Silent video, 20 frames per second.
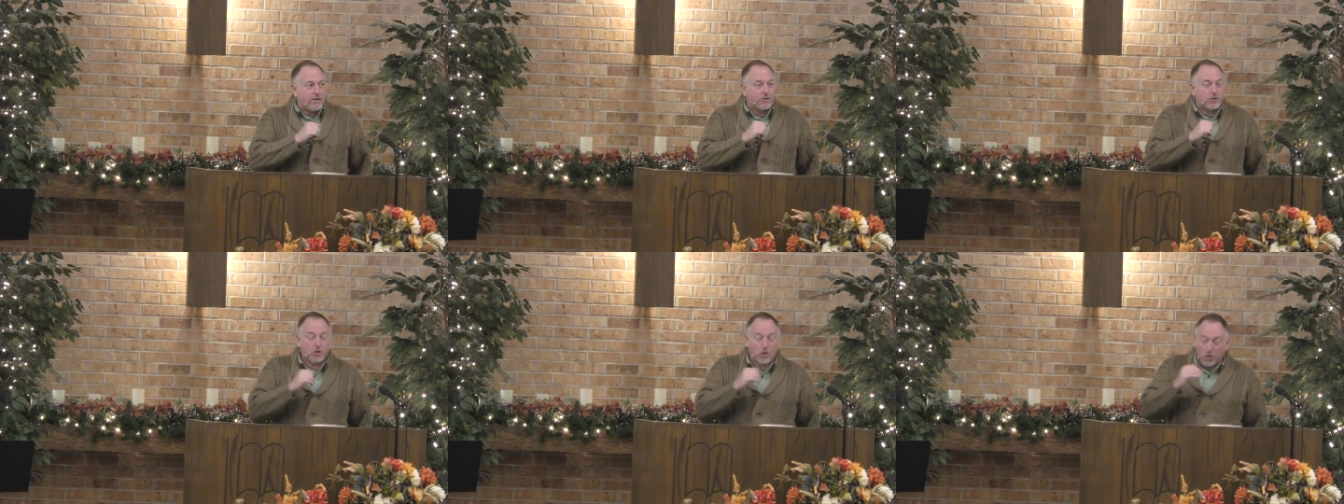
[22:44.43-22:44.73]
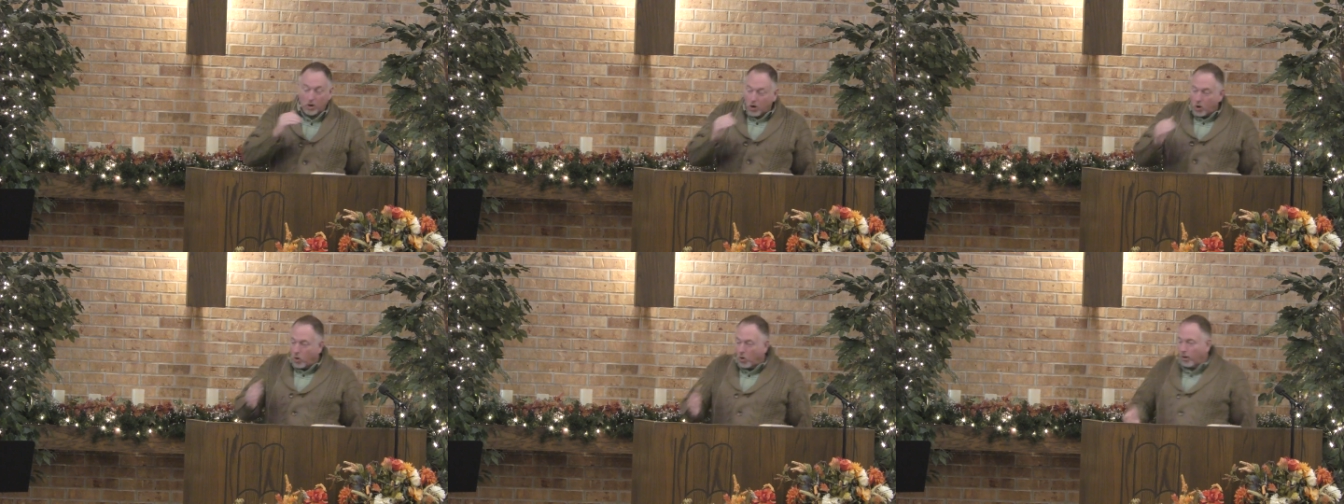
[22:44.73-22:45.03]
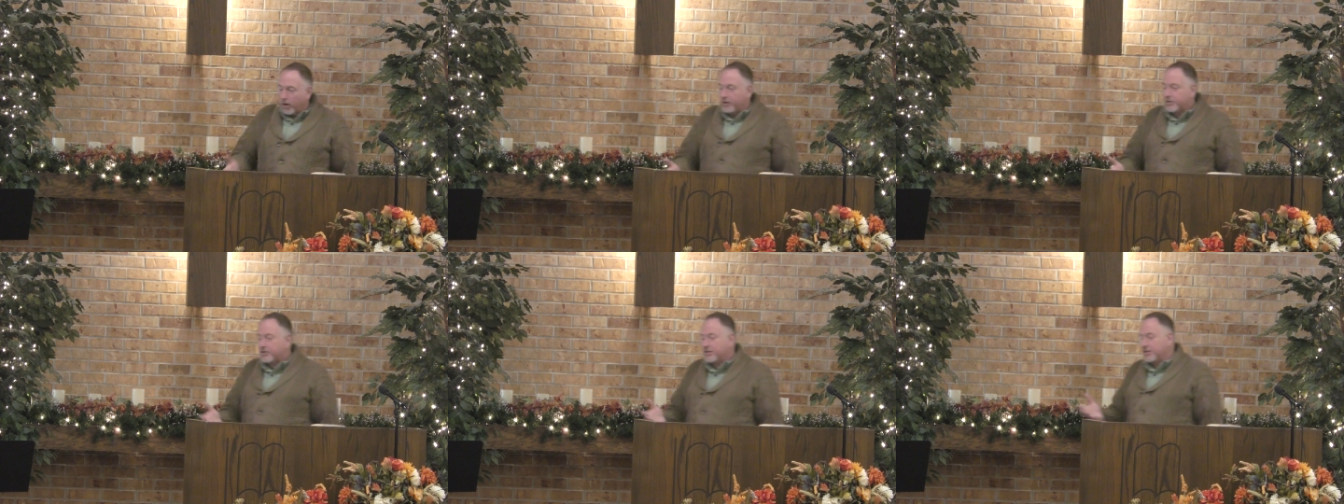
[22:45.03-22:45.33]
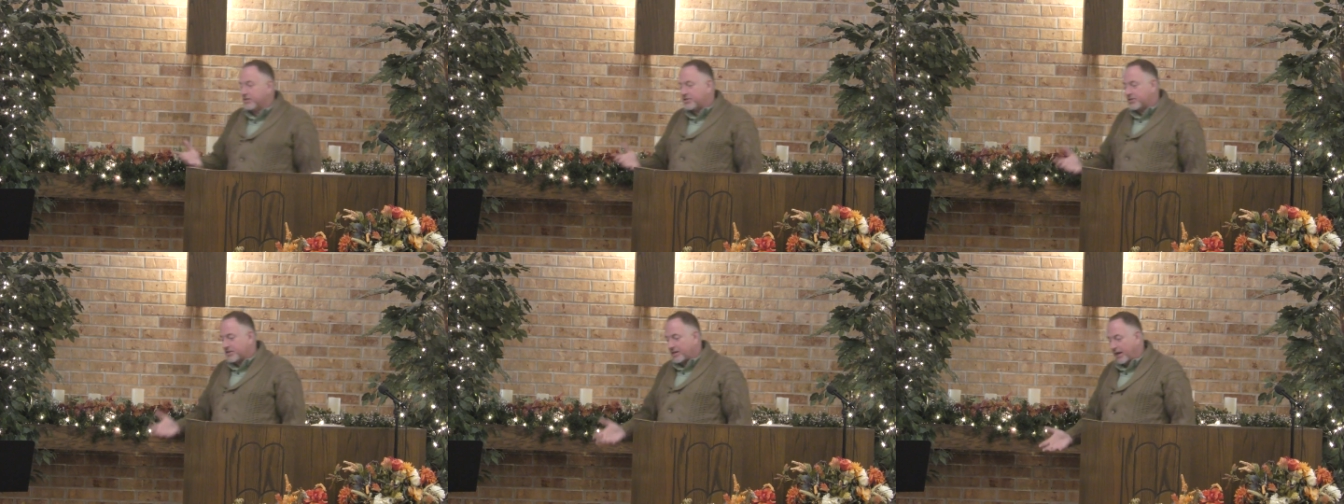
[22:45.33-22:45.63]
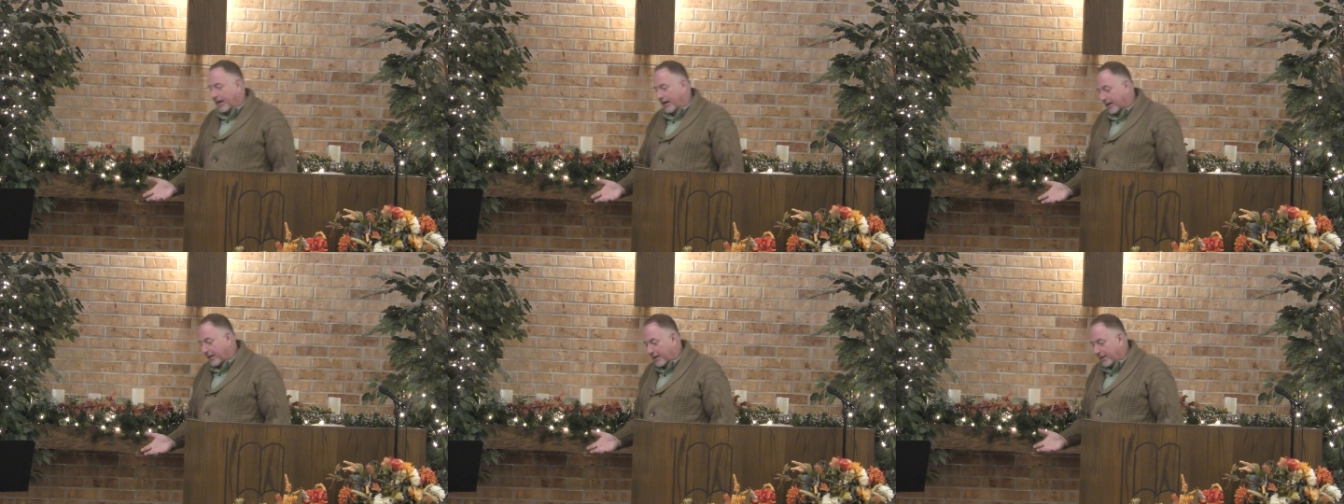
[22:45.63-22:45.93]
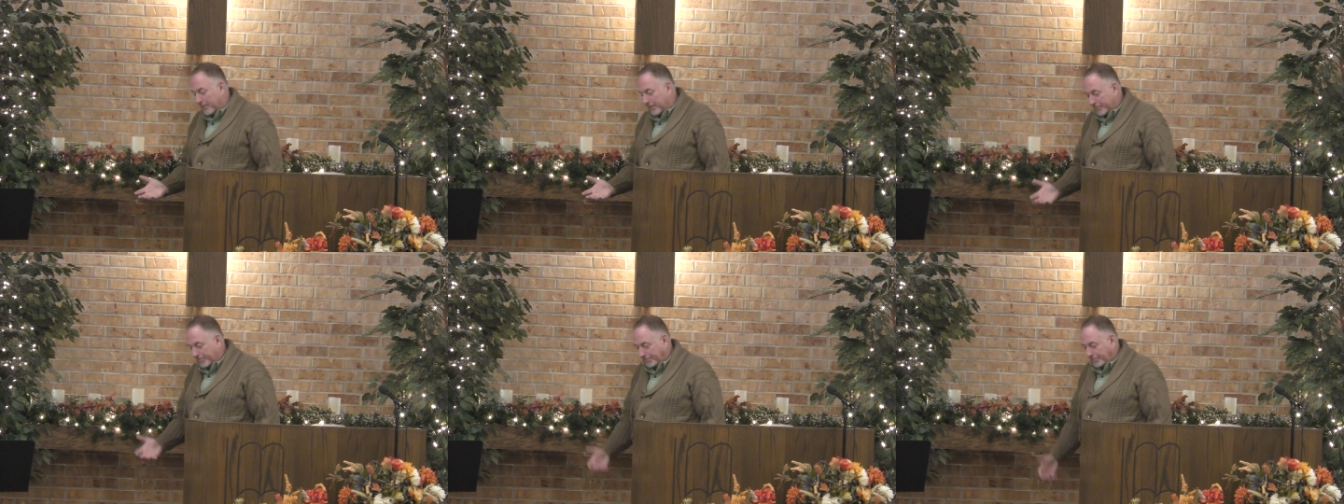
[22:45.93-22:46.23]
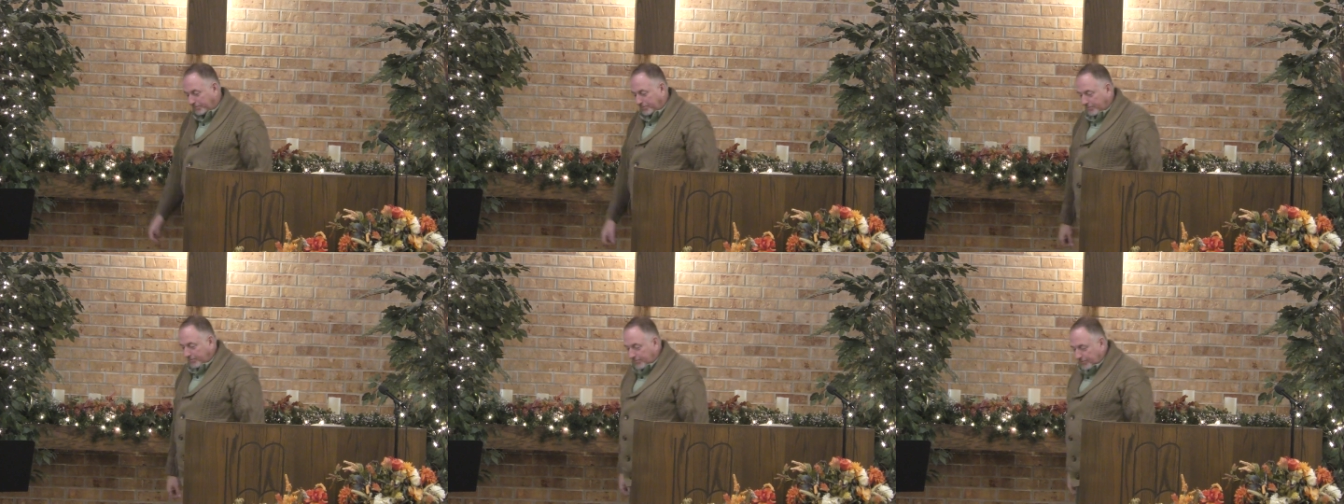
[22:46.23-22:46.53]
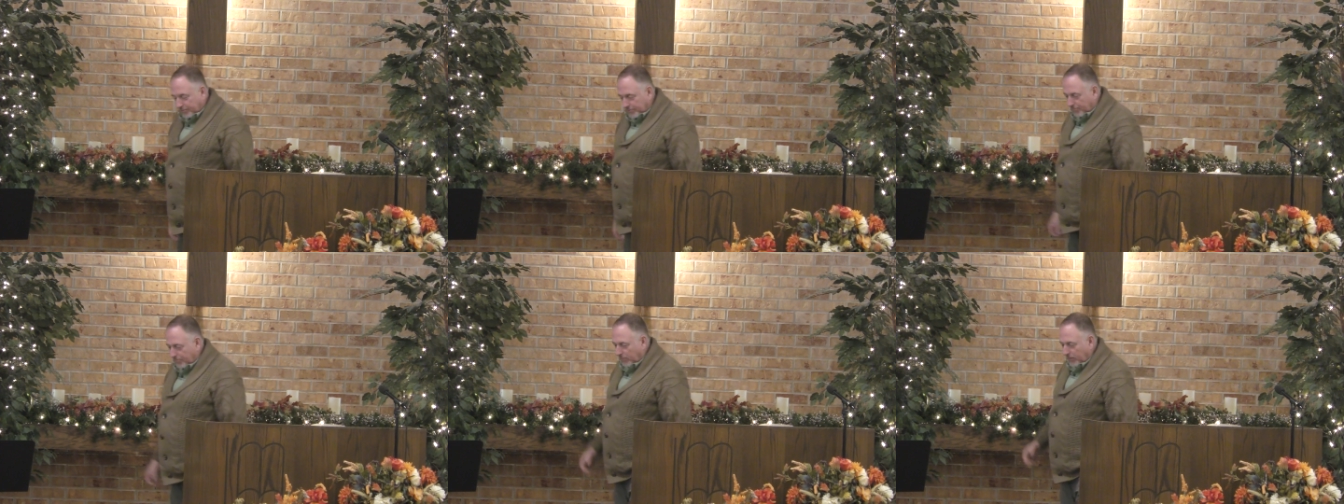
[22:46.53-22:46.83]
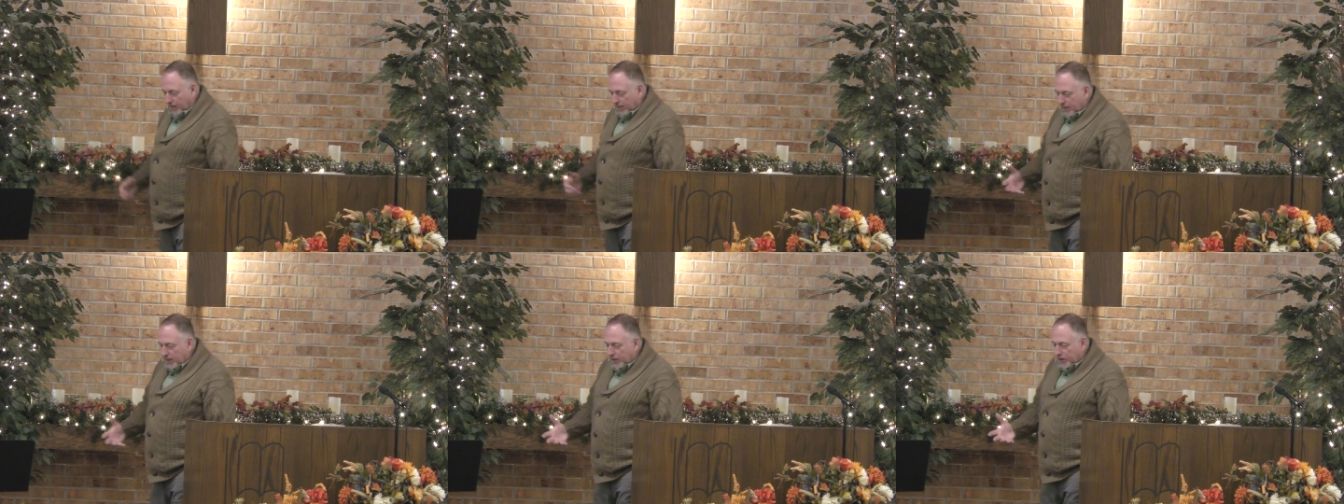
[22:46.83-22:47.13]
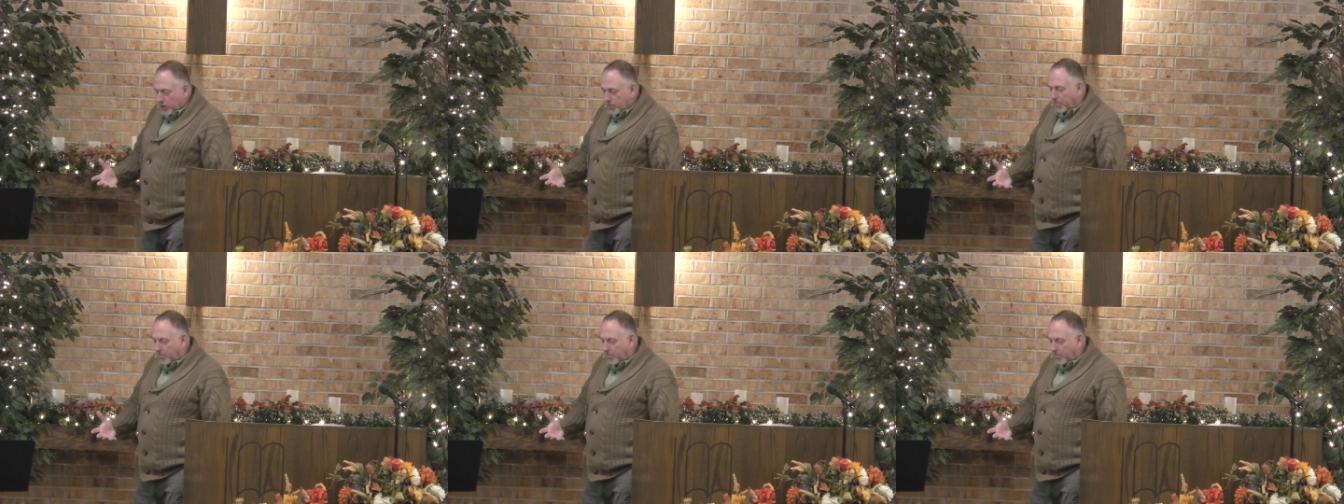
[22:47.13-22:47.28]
So a horse is sick in